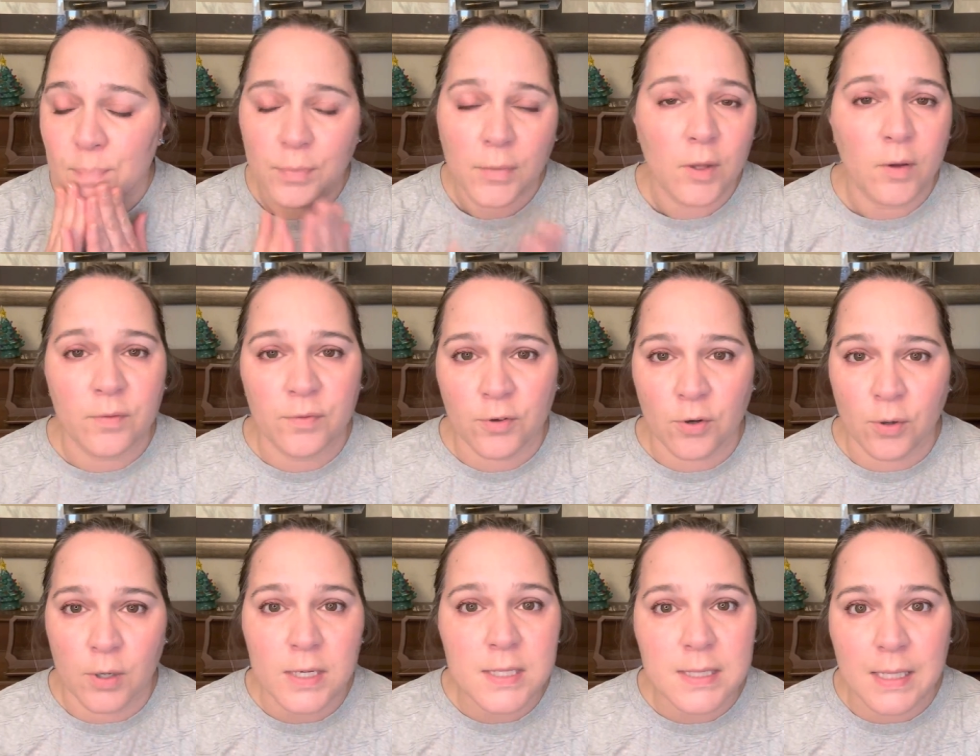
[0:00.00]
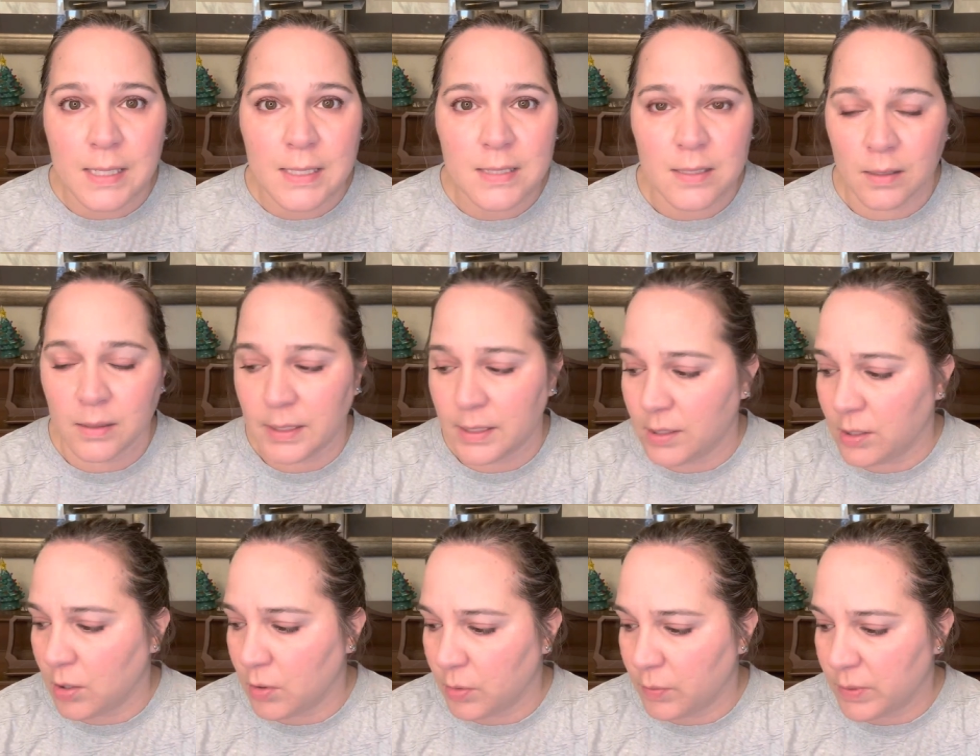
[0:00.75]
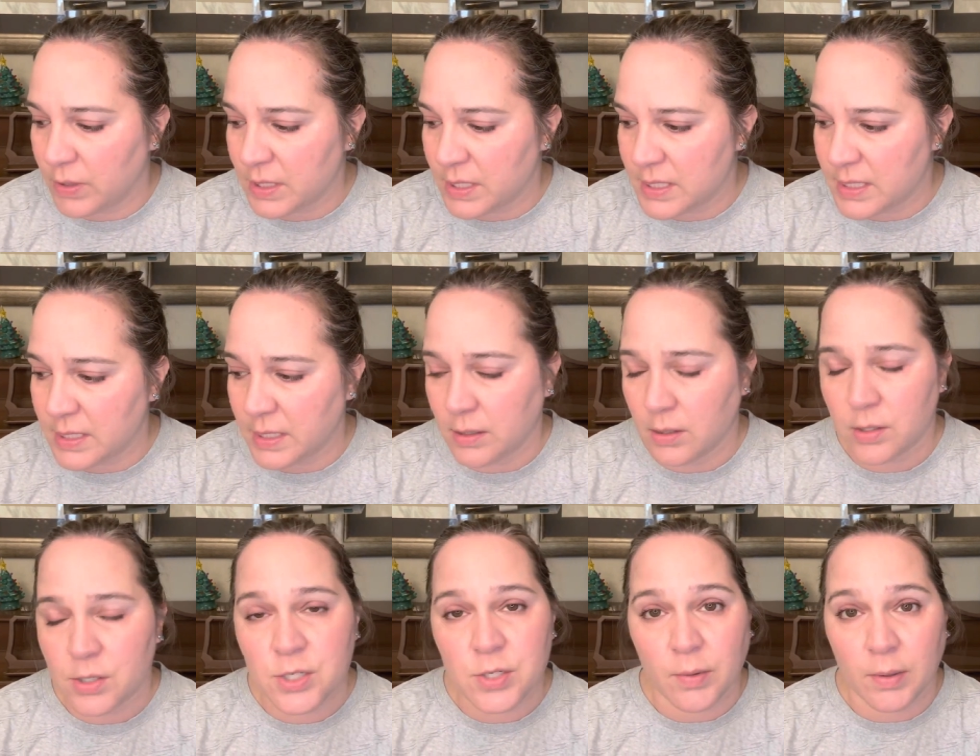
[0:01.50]
Of course, I still need to go in with
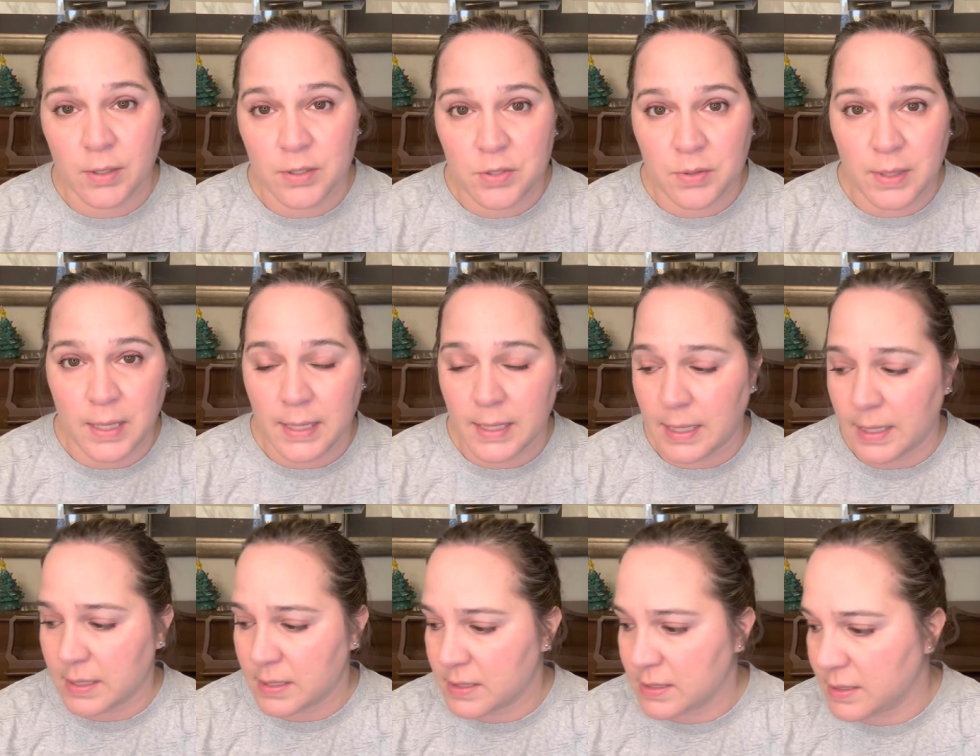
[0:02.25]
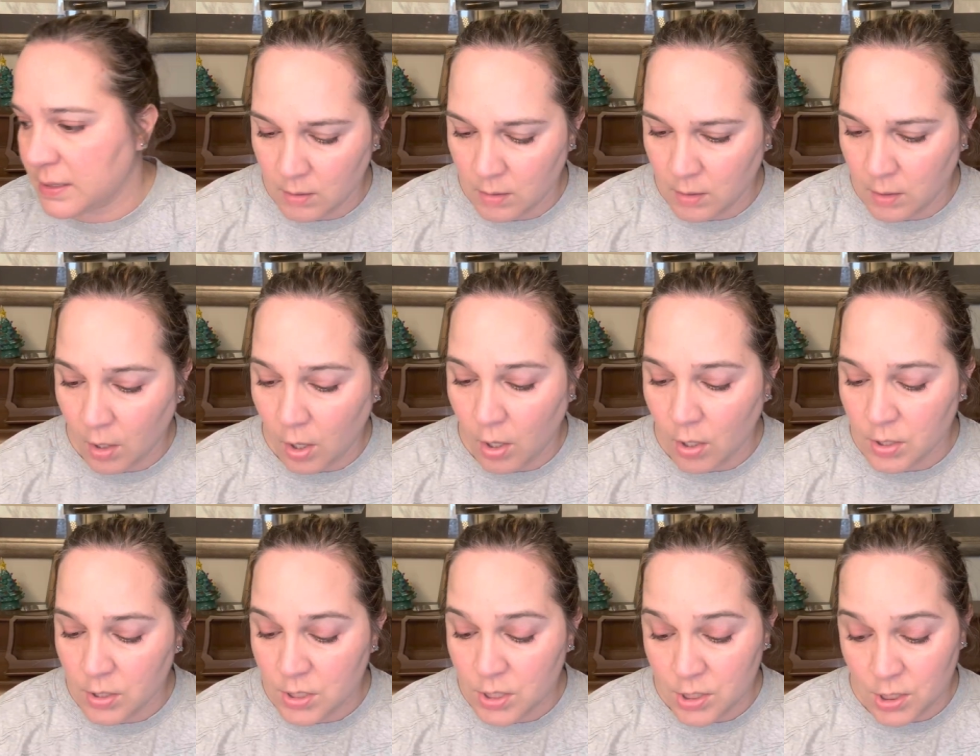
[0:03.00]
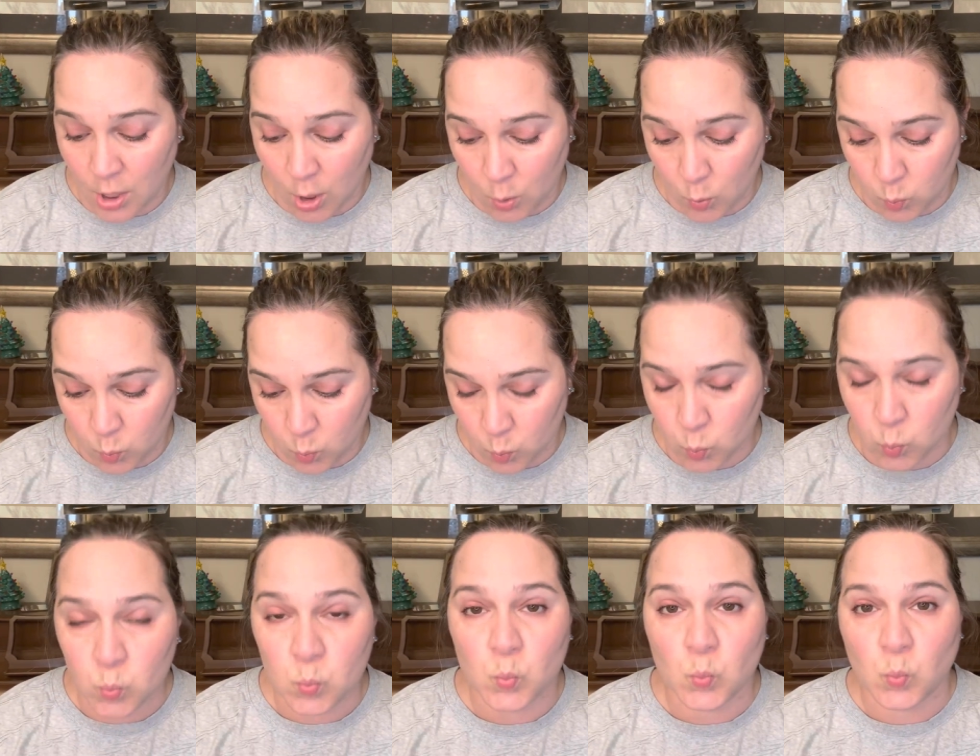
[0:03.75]
concealer, so I'll do that next. So
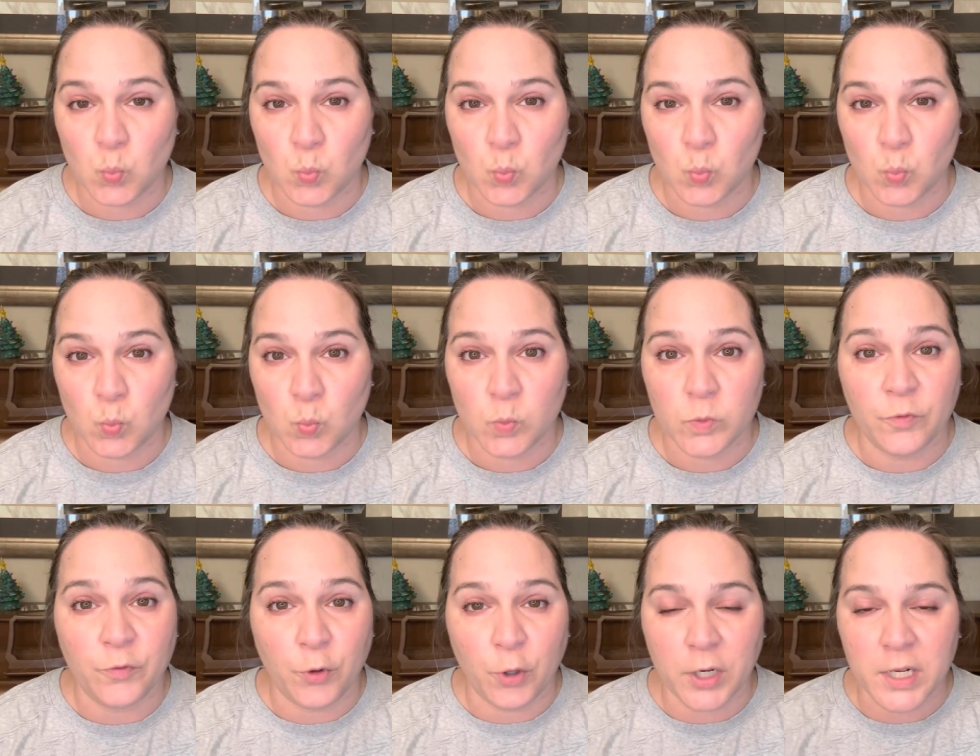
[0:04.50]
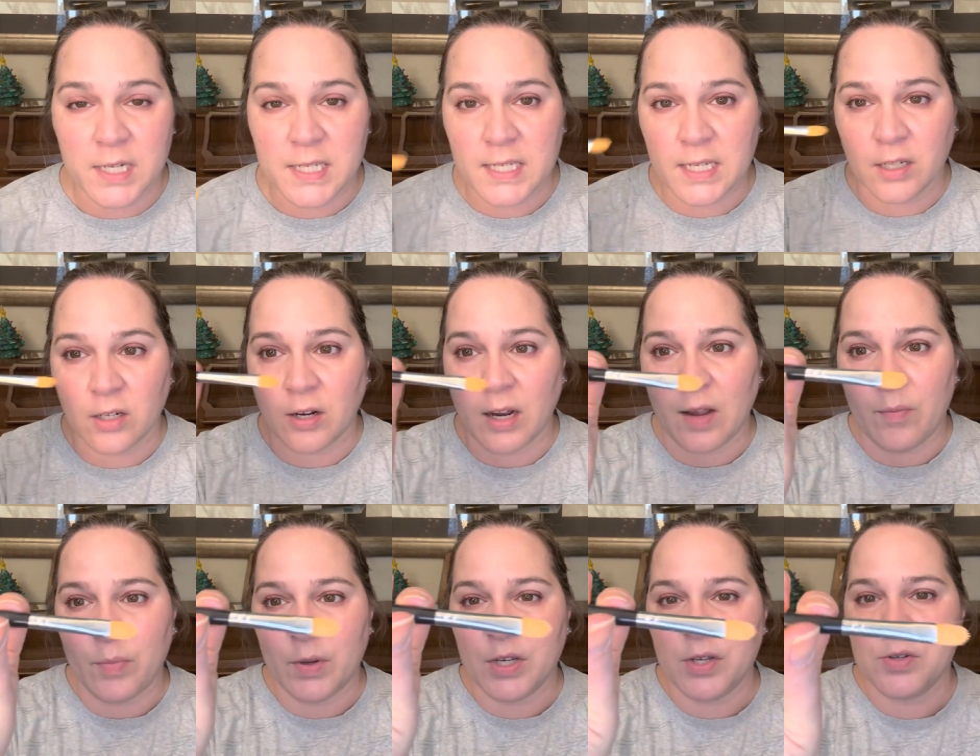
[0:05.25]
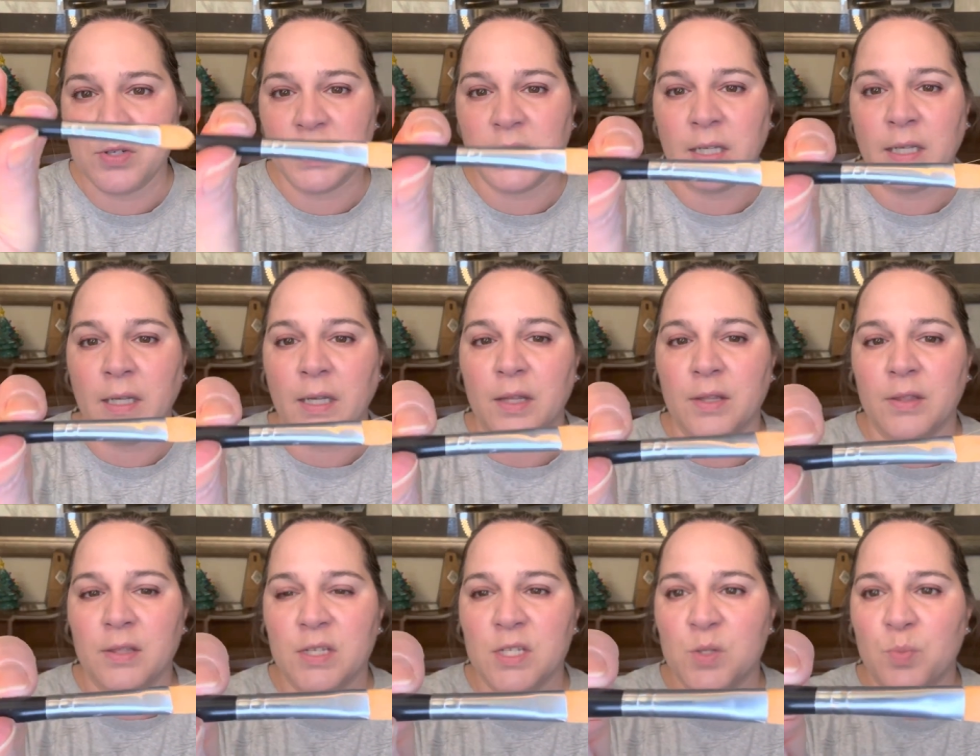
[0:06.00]
for concealer, I've been using
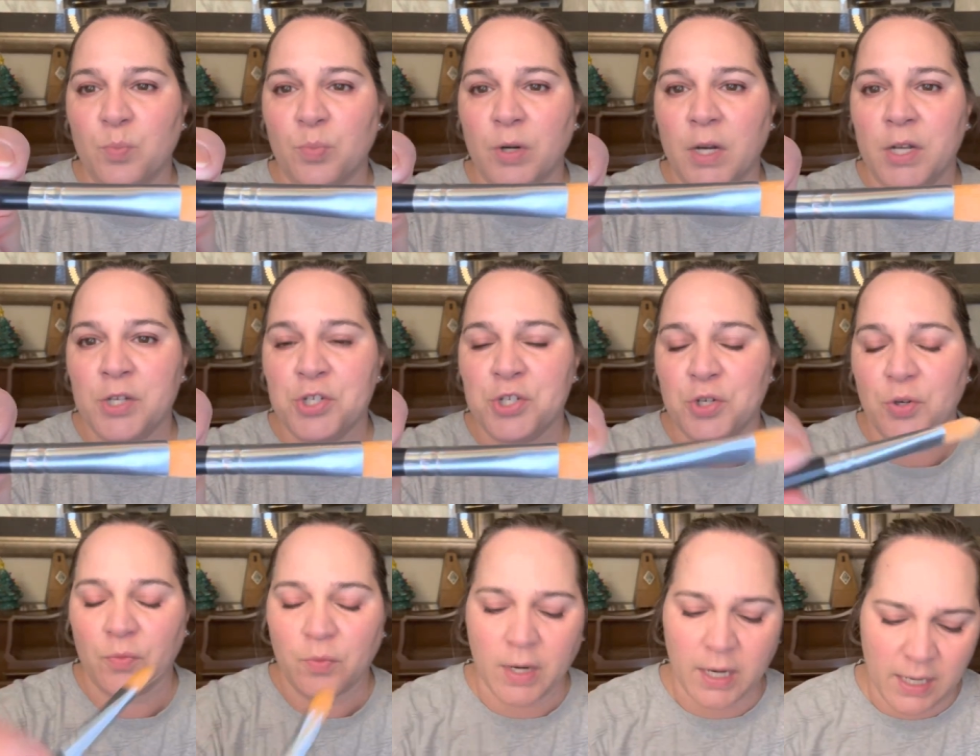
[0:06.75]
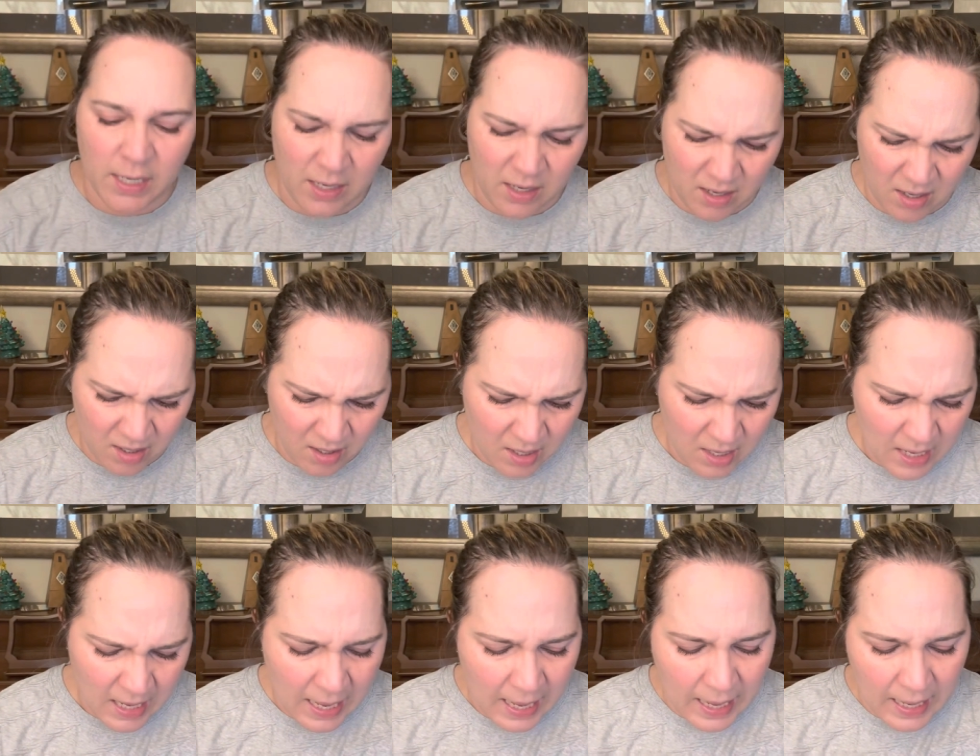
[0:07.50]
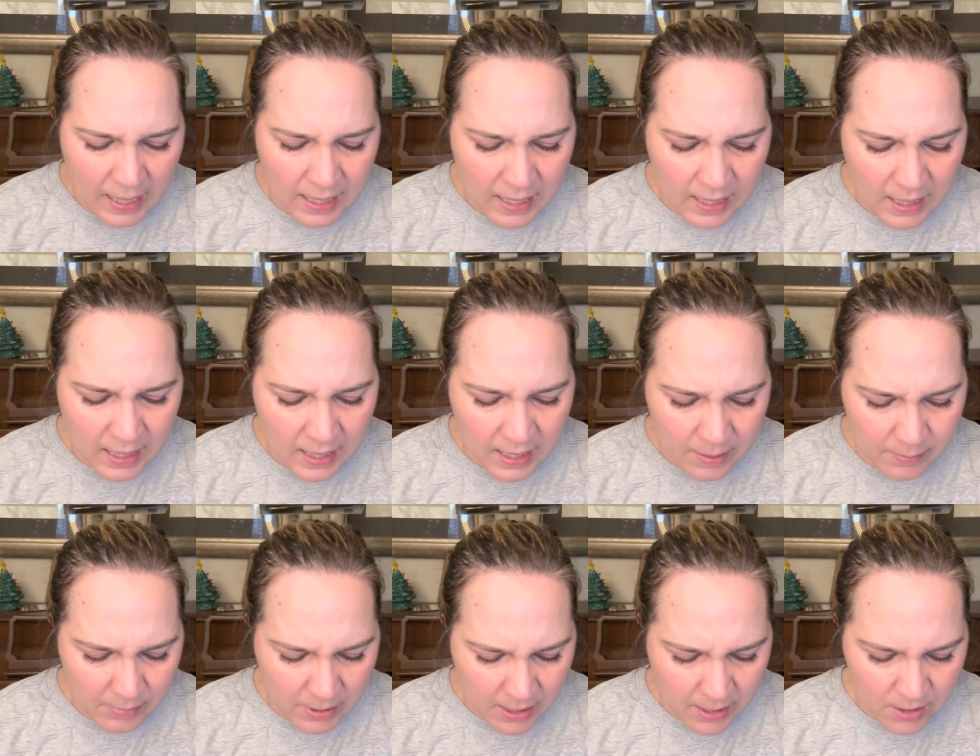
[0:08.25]
this brush right here.
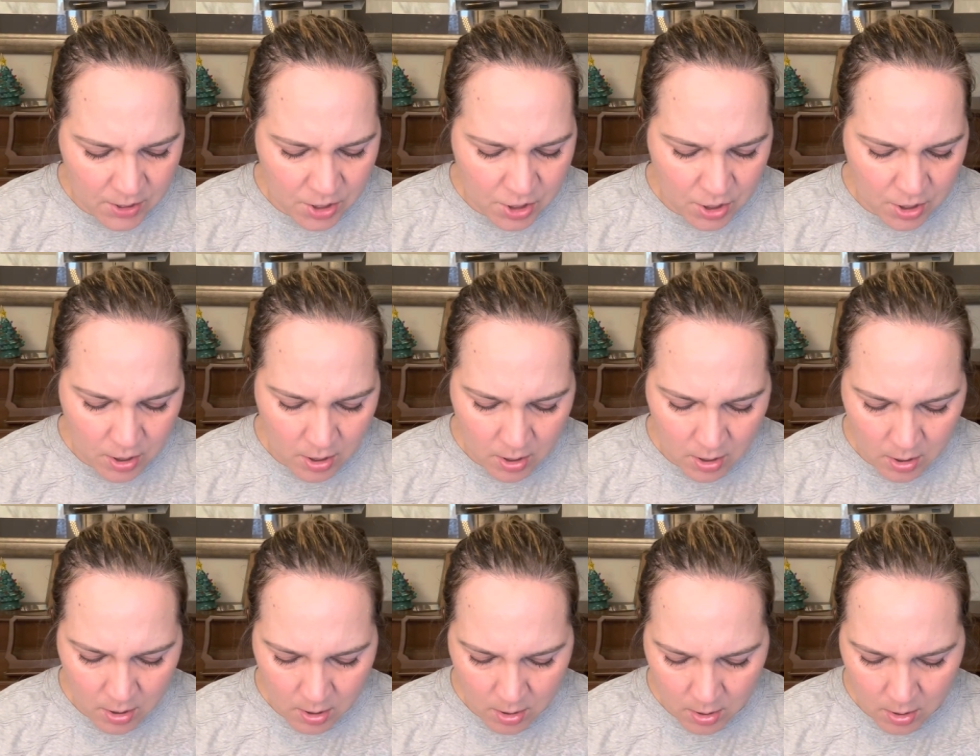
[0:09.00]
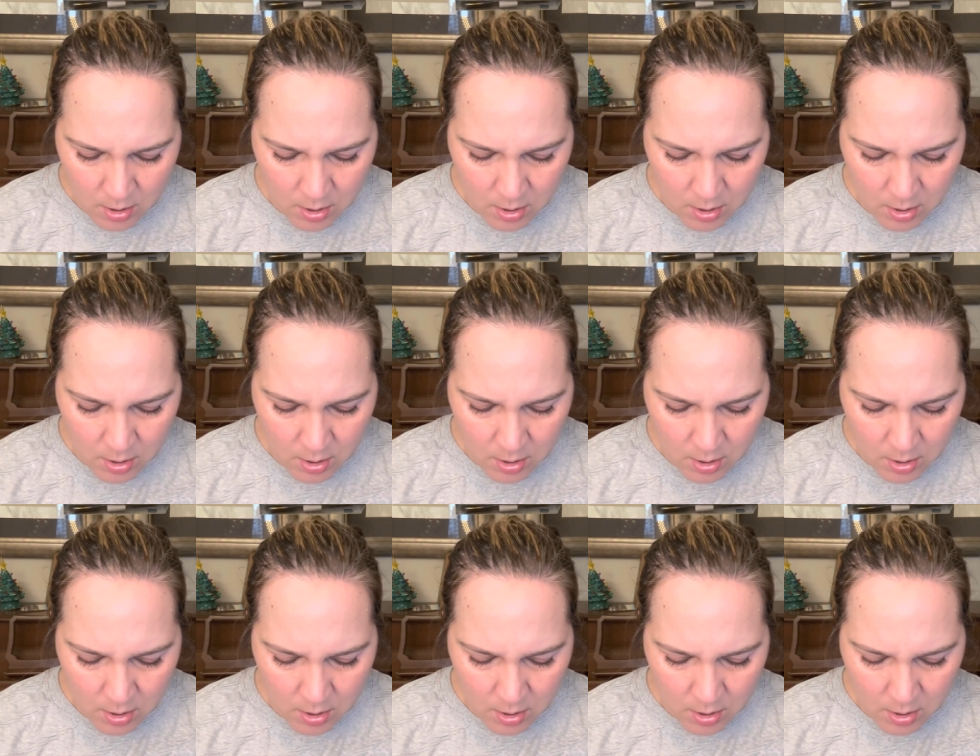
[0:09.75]
I'm not sure